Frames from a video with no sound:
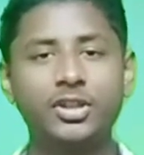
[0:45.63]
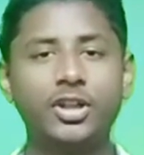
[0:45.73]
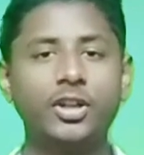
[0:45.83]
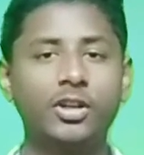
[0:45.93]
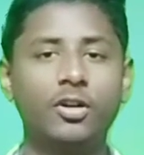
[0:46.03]

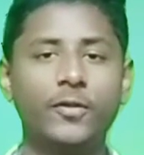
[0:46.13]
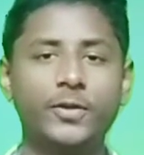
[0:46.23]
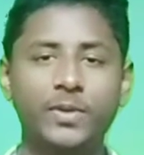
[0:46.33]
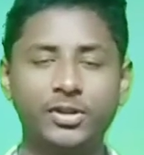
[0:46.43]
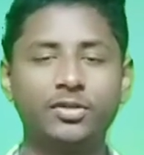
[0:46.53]
theory of
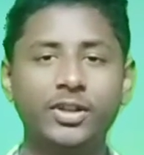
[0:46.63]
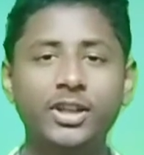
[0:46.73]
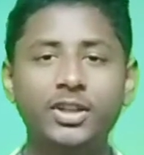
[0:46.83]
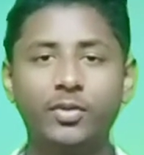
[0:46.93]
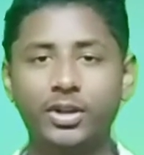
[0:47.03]
special
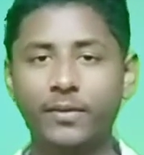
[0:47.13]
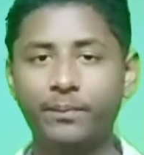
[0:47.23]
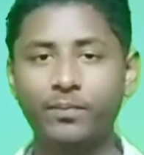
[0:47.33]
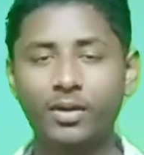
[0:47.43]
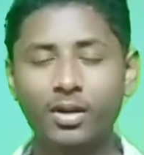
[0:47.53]
relativity.
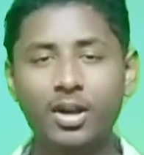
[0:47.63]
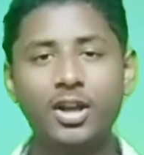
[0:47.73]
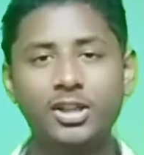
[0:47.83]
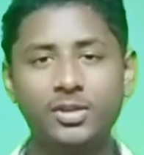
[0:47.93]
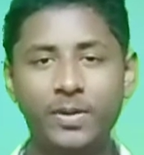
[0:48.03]

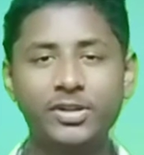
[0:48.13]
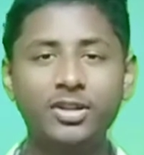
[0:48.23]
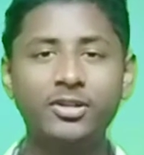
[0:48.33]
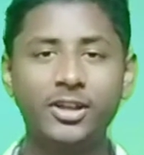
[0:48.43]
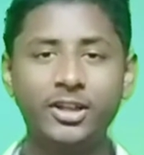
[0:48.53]

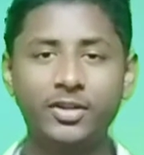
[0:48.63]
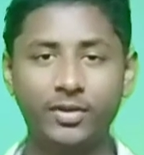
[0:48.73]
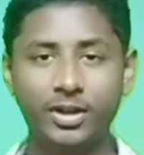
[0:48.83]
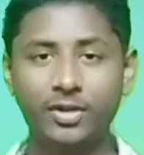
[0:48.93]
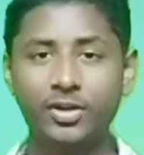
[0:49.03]
Special
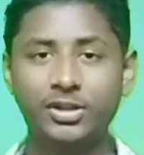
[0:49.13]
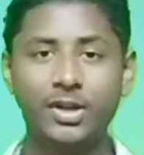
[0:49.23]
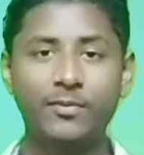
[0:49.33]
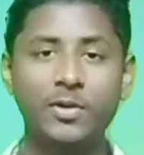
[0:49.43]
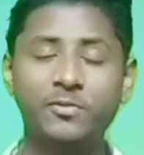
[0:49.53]
relativity was
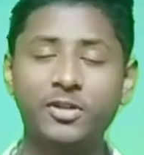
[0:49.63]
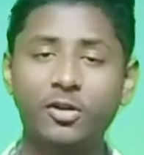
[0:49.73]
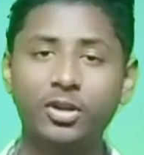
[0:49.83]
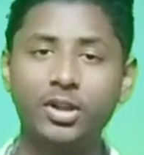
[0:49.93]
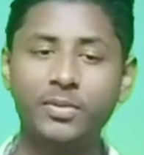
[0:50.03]
developed
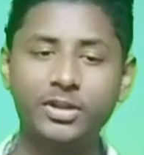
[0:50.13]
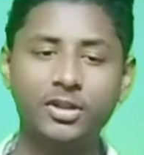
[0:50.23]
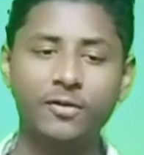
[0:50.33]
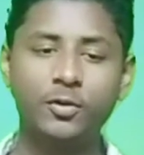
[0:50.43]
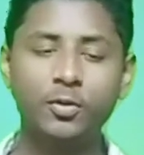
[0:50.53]
on the
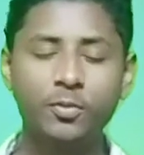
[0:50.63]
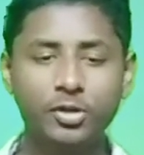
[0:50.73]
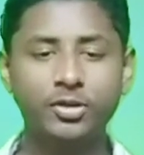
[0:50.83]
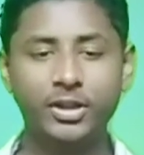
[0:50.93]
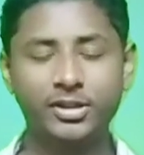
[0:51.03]
basis of two
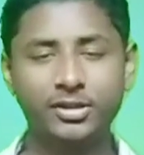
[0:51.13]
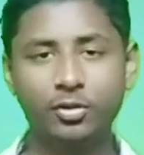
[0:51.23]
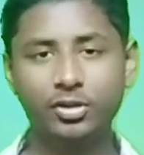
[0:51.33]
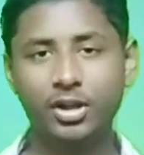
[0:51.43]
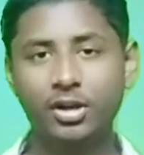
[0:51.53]
postulates.
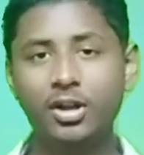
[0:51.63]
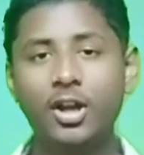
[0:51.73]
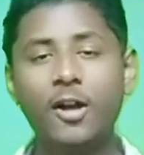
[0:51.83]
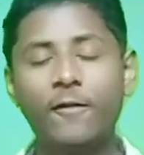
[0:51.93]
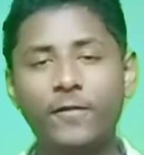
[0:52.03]
Those are
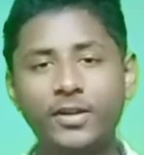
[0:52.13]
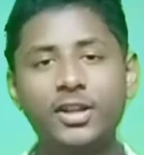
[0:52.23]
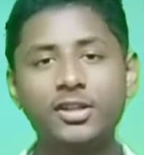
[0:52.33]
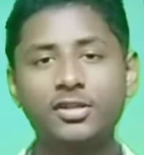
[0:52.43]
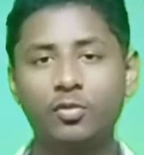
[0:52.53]

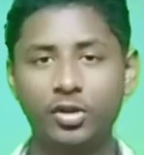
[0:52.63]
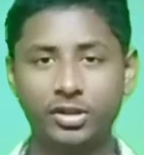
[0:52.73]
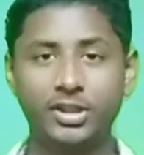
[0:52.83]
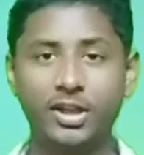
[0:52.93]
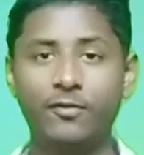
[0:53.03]
physics works
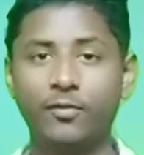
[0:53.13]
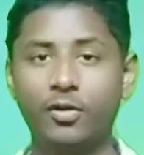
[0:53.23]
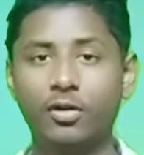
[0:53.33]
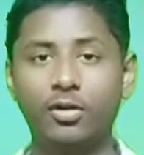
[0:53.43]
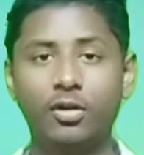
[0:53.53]
the same
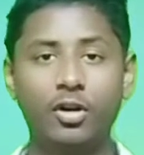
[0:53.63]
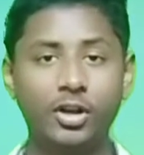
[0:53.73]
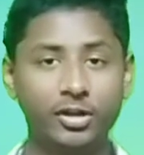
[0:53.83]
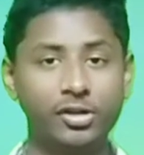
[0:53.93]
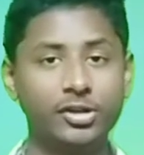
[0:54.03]
for all
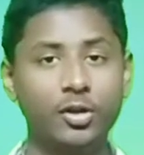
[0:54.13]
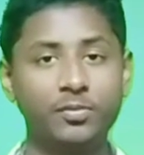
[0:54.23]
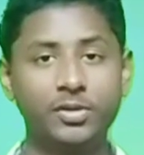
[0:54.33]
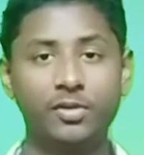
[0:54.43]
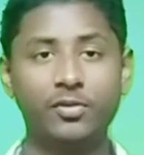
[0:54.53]
inertial
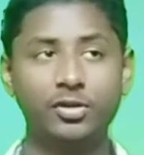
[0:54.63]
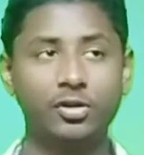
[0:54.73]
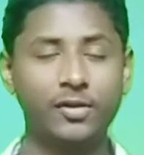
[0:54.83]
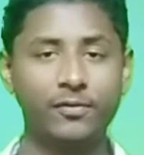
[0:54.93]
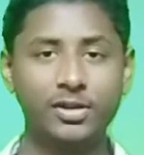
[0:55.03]
observers
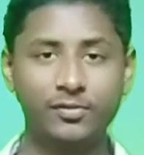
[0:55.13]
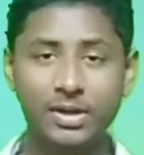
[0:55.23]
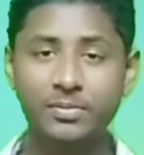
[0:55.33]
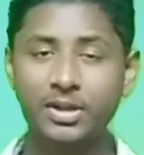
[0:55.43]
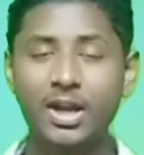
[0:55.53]
or reference
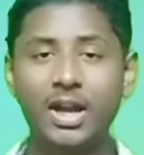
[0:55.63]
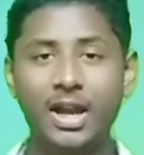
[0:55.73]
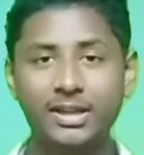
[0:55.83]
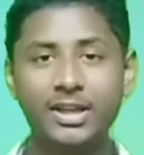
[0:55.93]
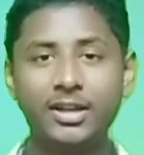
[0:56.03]
frames,
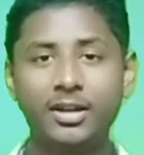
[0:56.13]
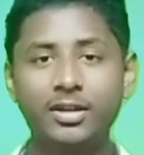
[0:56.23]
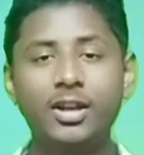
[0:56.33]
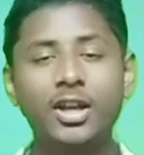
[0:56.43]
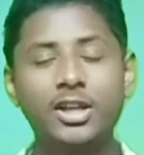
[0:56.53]
and
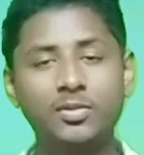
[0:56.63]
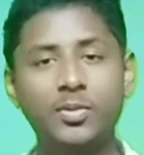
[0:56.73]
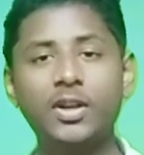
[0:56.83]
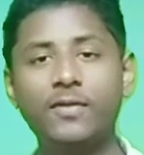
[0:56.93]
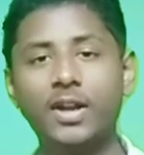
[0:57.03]
second,
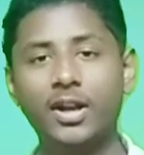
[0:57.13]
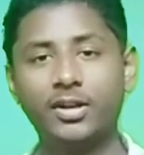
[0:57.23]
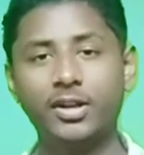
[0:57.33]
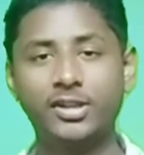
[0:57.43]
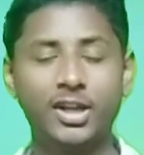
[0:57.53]
speed of
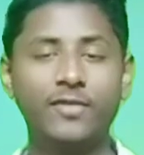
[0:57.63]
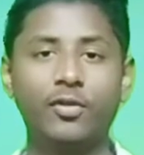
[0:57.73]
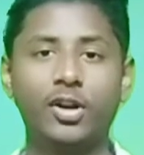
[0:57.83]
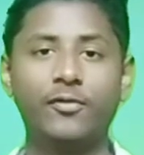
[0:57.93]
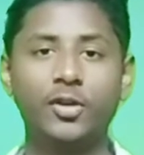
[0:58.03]
light is same
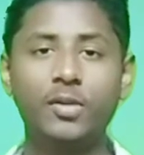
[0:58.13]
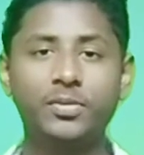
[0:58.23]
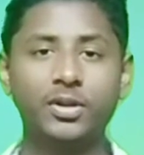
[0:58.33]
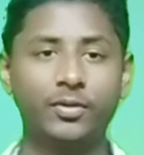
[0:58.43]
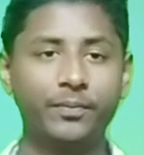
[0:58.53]
for every
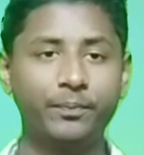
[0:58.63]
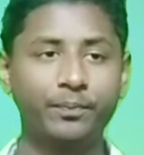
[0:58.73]
observer.